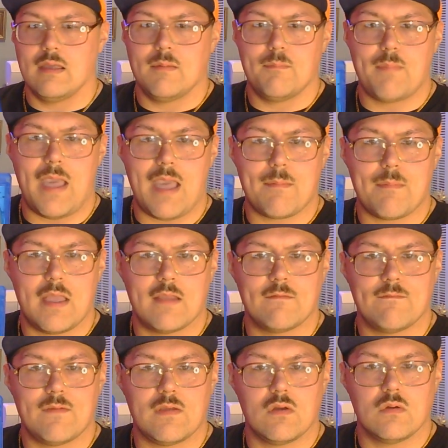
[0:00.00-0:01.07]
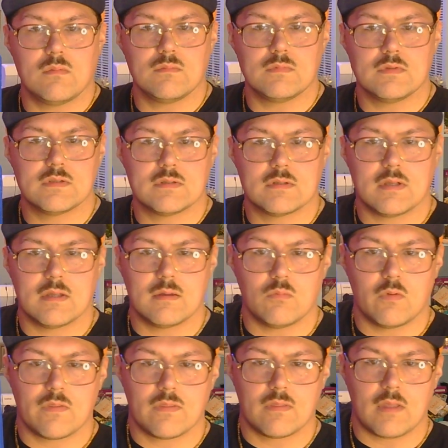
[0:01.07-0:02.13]
Batman films.
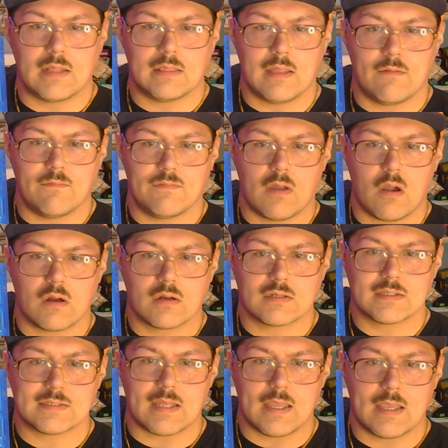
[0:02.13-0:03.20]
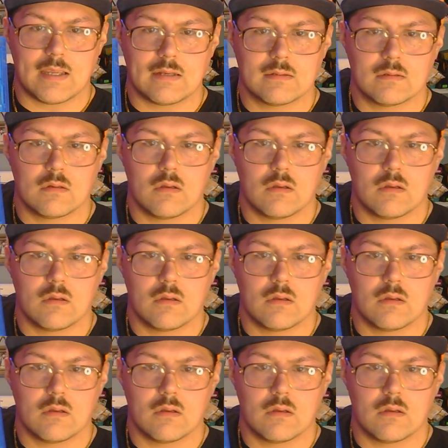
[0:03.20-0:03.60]
I love the art design